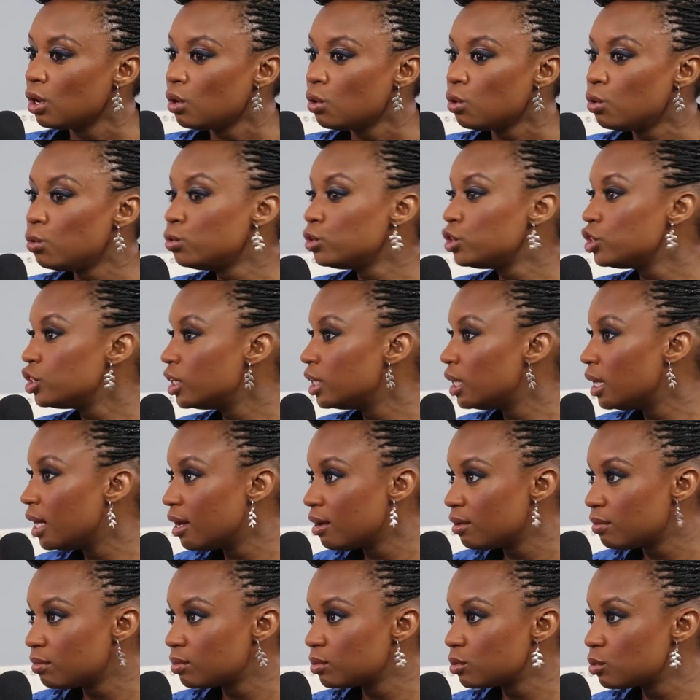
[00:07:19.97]
who she
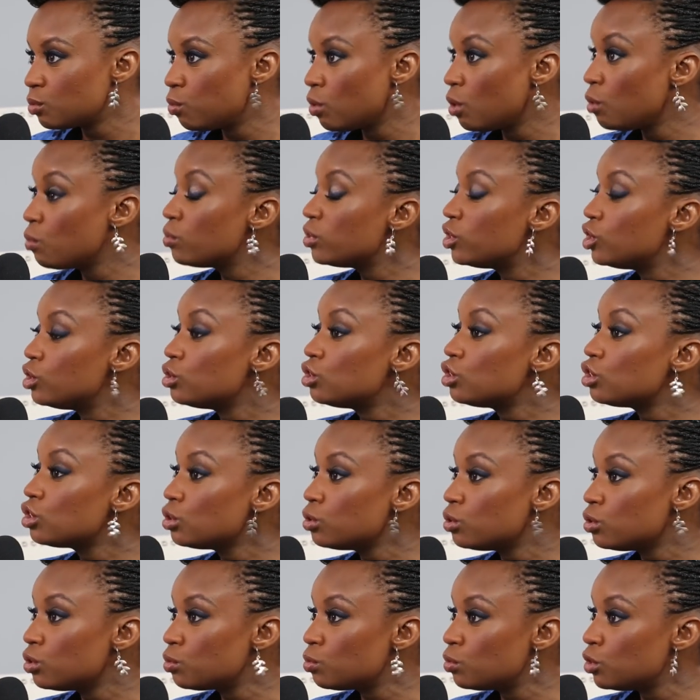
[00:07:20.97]
loves, what would you
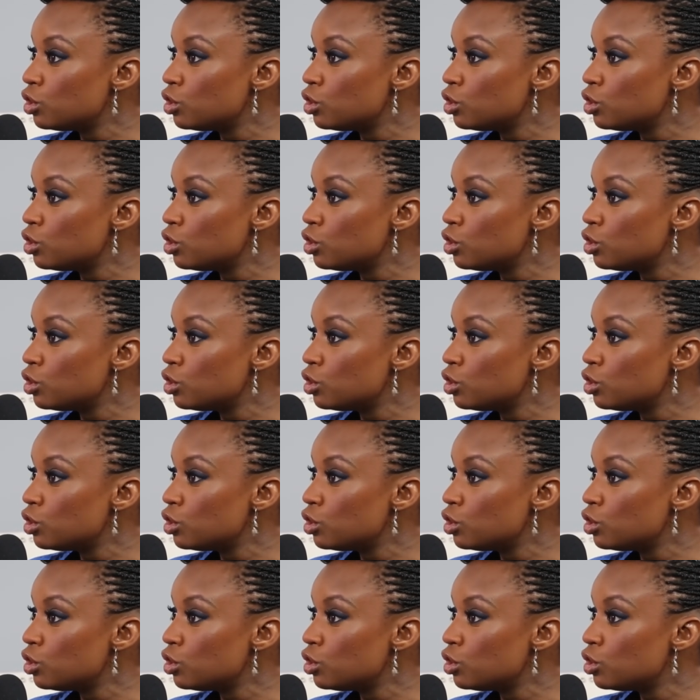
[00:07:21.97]
choose?